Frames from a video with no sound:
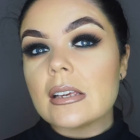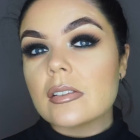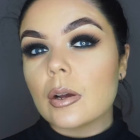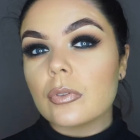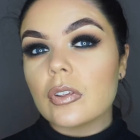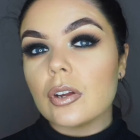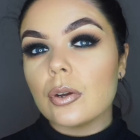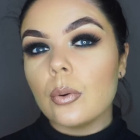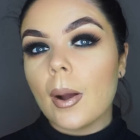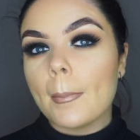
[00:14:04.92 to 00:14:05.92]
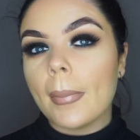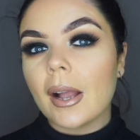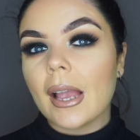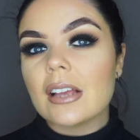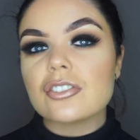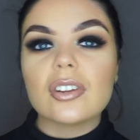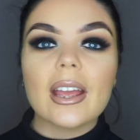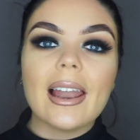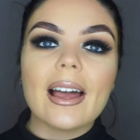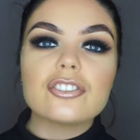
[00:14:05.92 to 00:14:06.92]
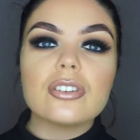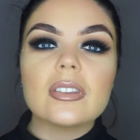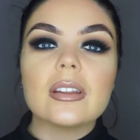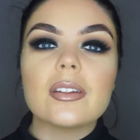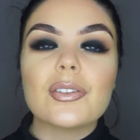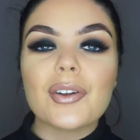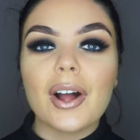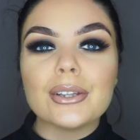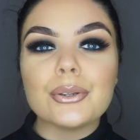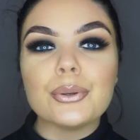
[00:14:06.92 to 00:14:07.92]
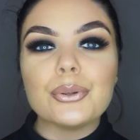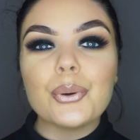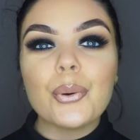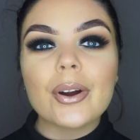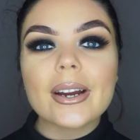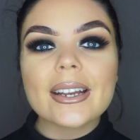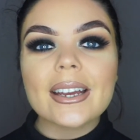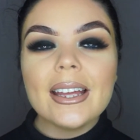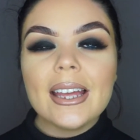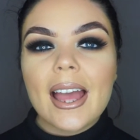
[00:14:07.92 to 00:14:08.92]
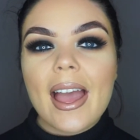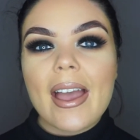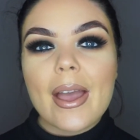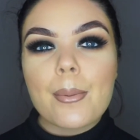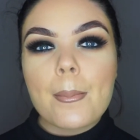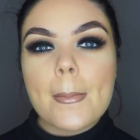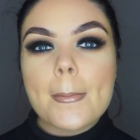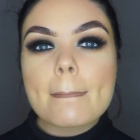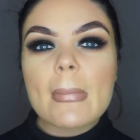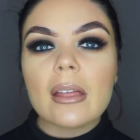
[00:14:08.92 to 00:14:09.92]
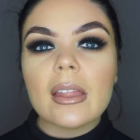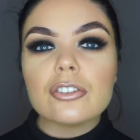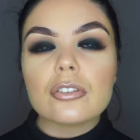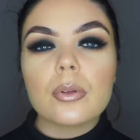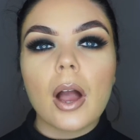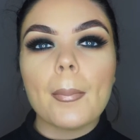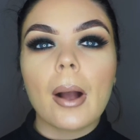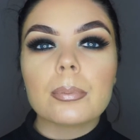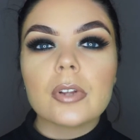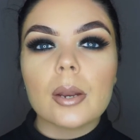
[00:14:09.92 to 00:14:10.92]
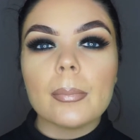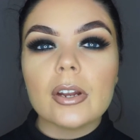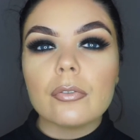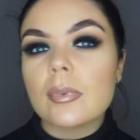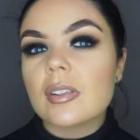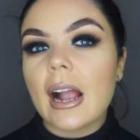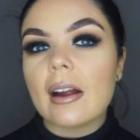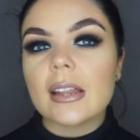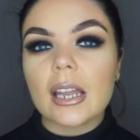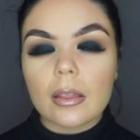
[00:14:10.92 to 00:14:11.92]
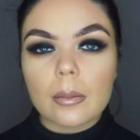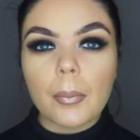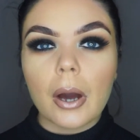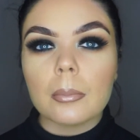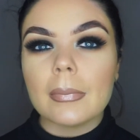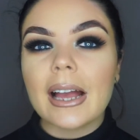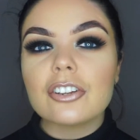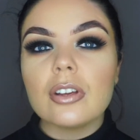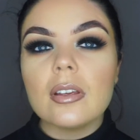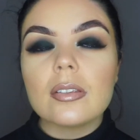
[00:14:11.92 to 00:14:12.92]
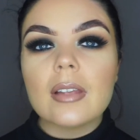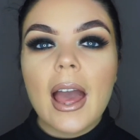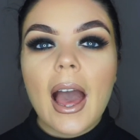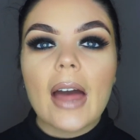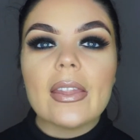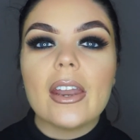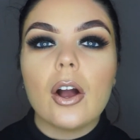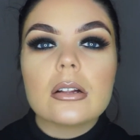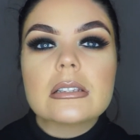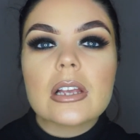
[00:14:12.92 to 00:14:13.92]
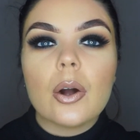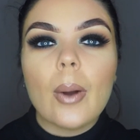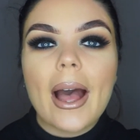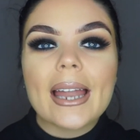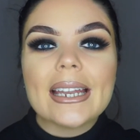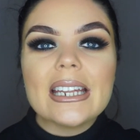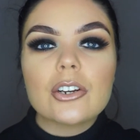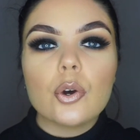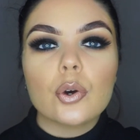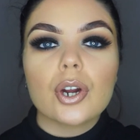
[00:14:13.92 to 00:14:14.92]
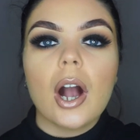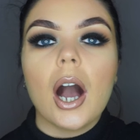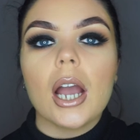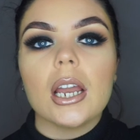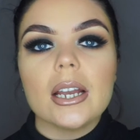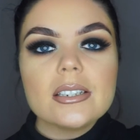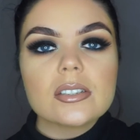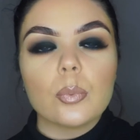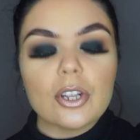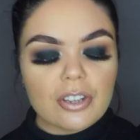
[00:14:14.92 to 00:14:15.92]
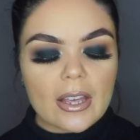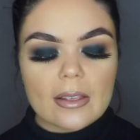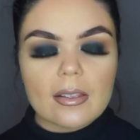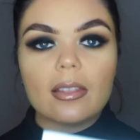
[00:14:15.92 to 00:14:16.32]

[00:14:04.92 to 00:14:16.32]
Sosu by SJ lashes in the style New York. And then I popped on a bit of mascara then on the bottom lashes, and then also an inner corner highlight, which is